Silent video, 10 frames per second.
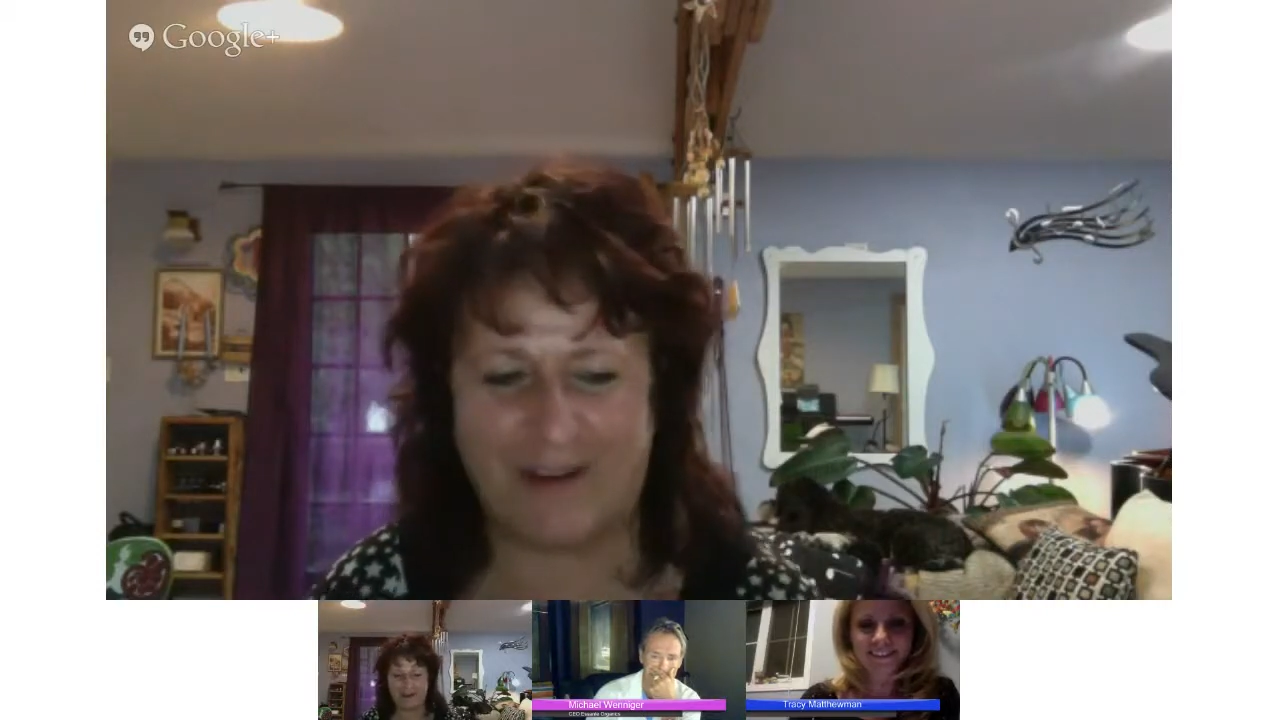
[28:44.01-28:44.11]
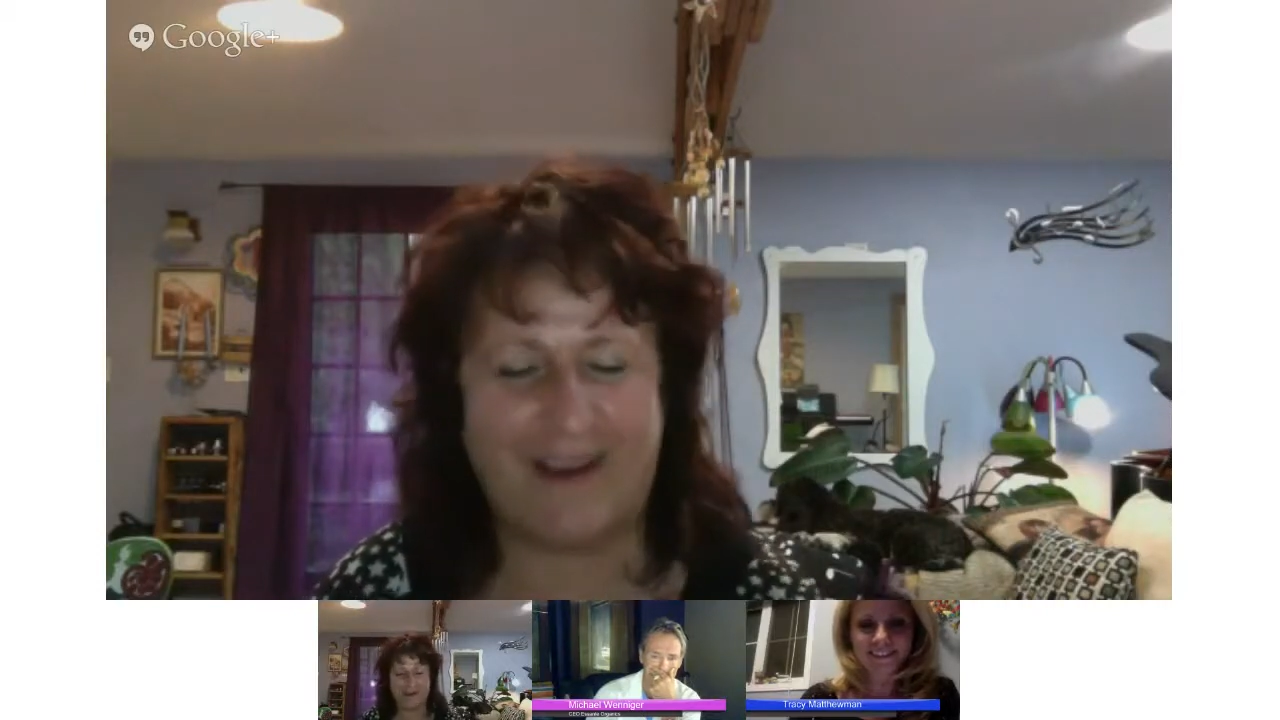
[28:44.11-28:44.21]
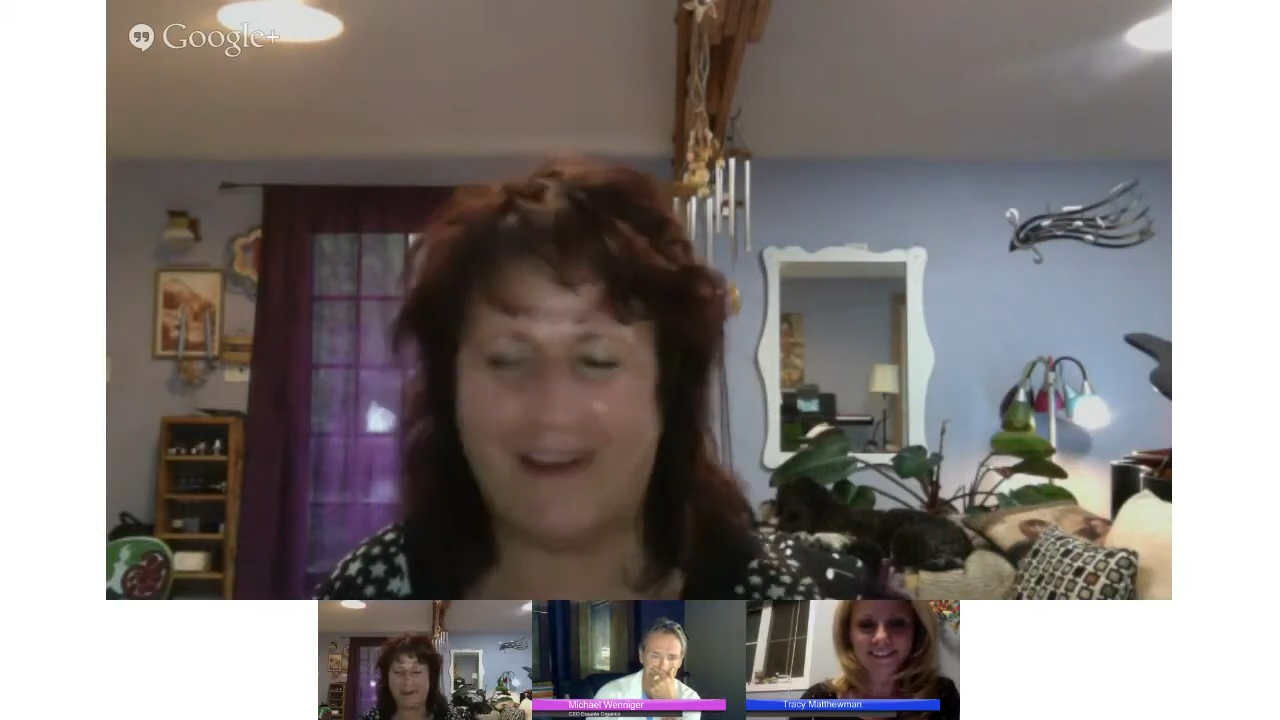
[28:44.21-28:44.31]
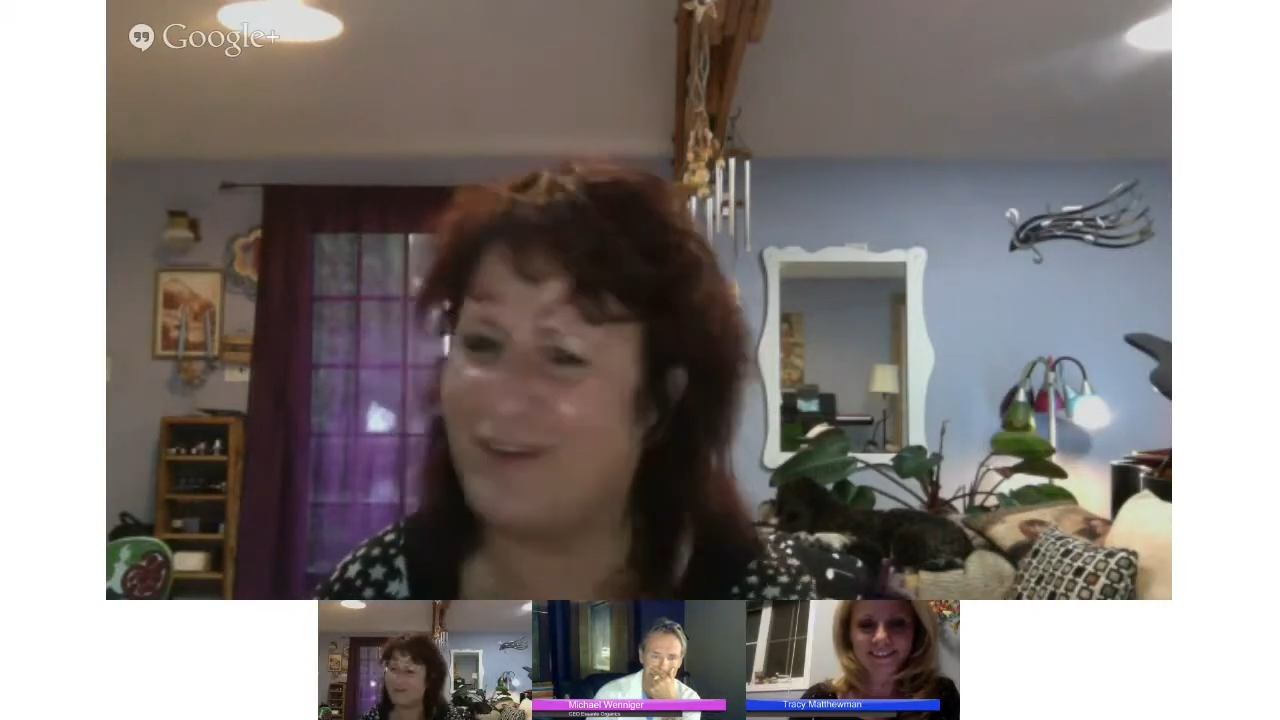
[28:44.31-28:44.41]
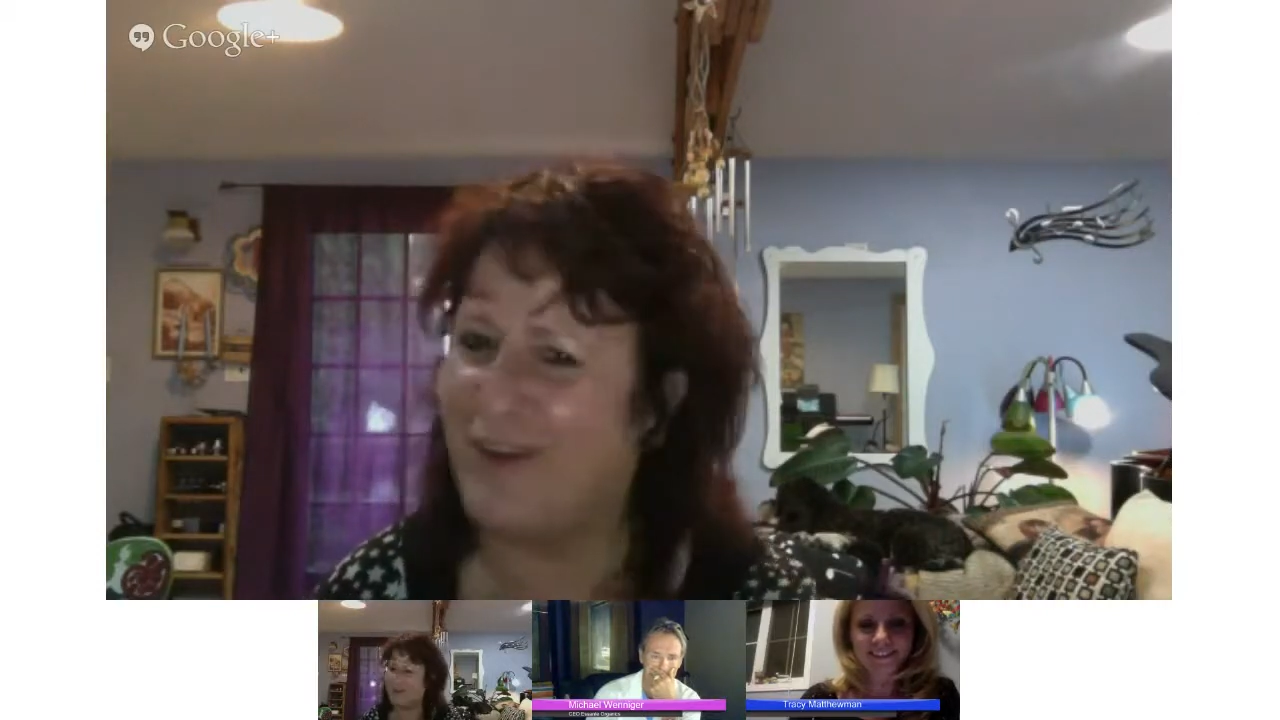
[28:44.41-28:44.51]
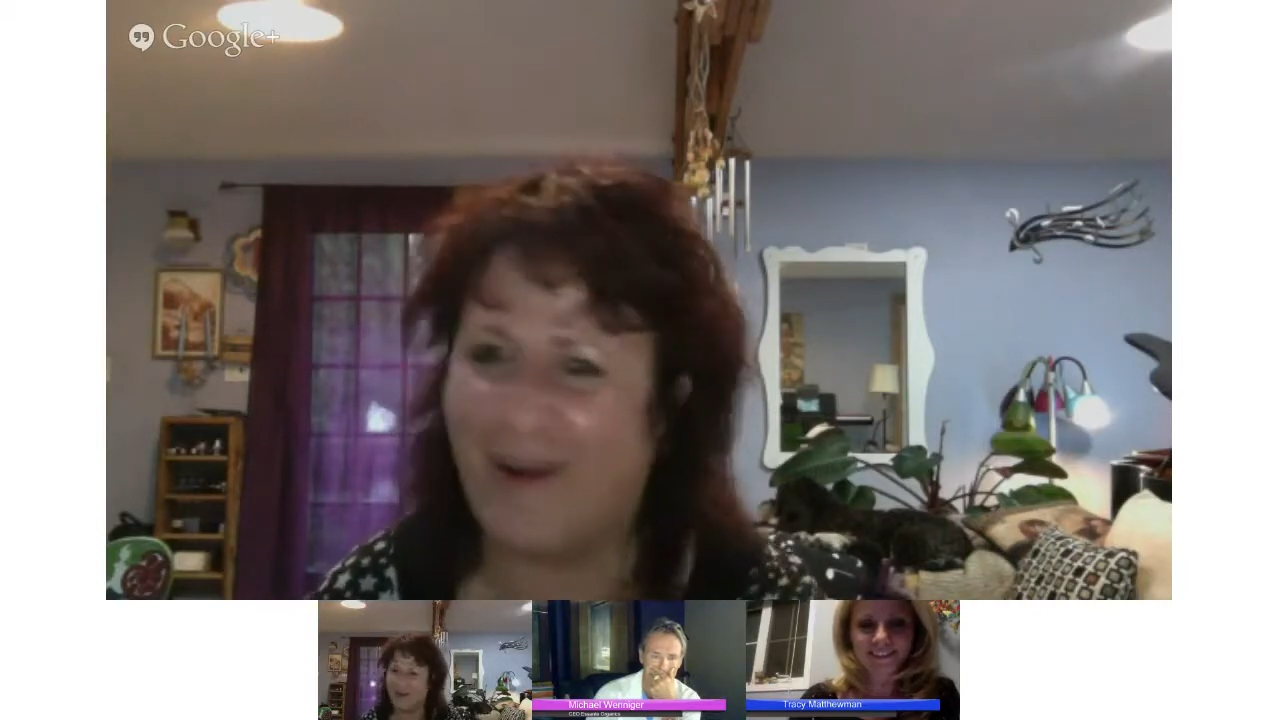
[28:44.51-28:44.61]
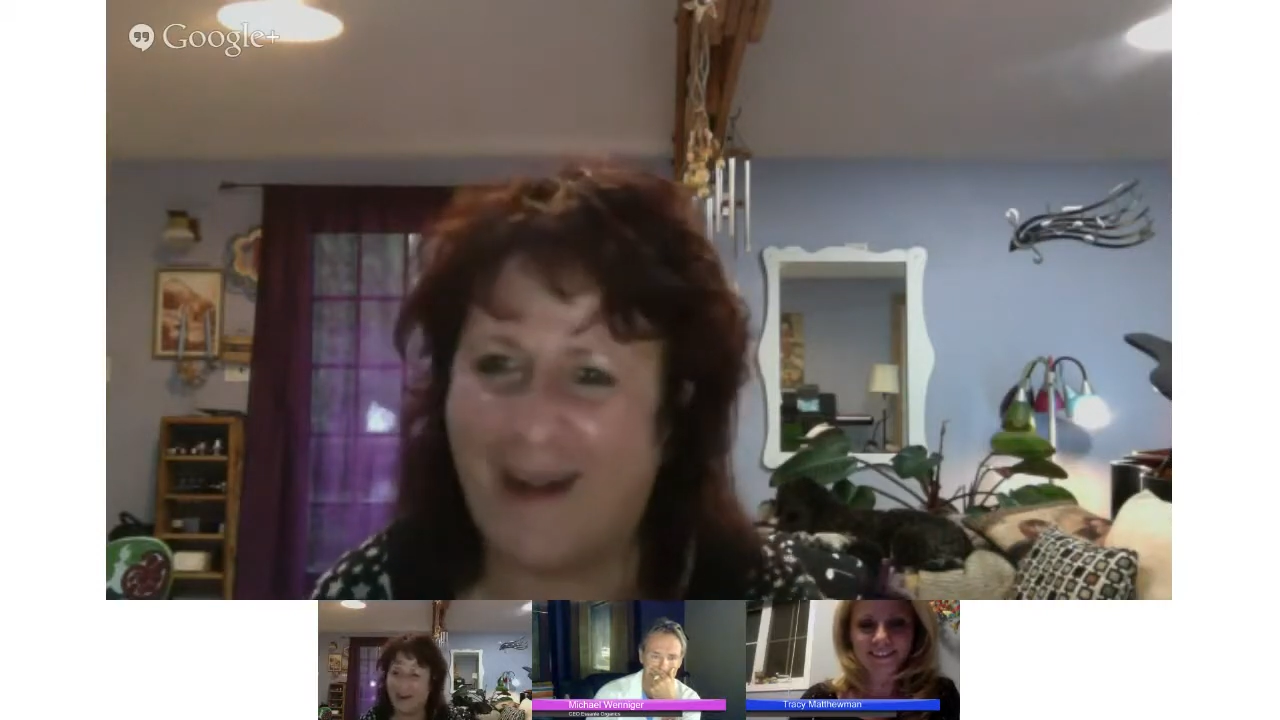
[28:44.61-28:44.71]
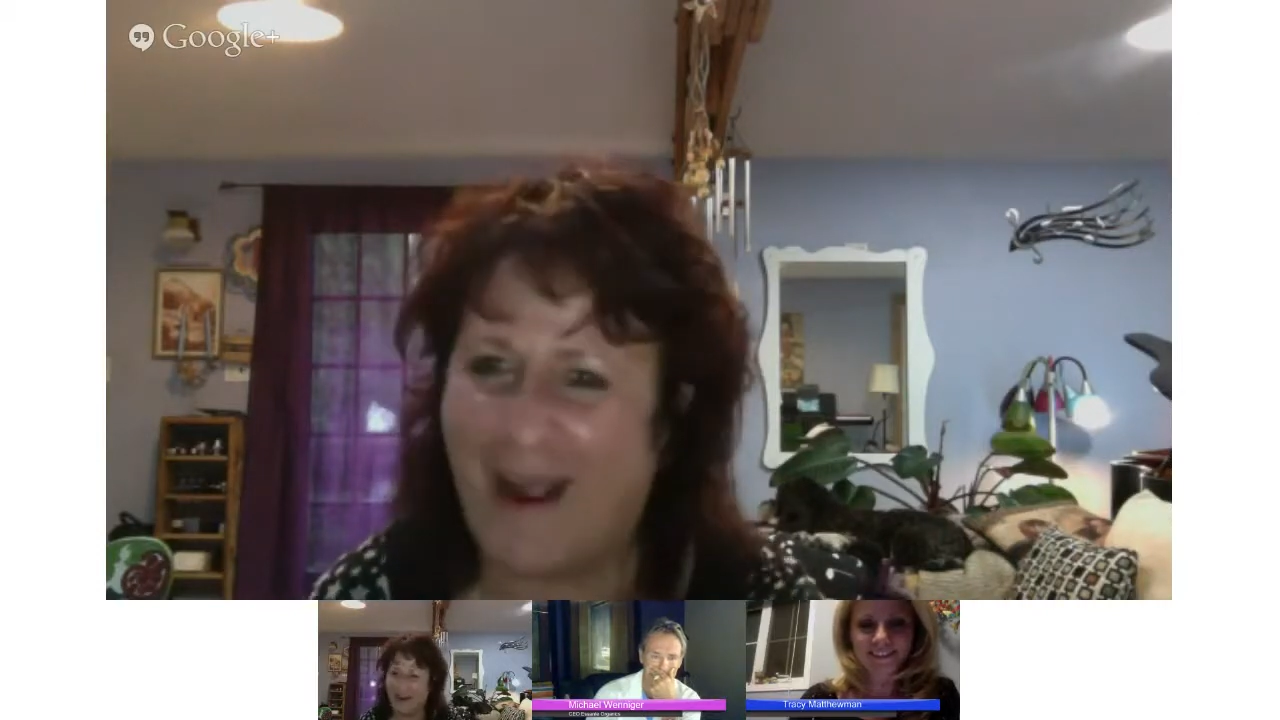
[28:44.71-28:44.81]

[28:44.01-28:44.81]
gosh darn it,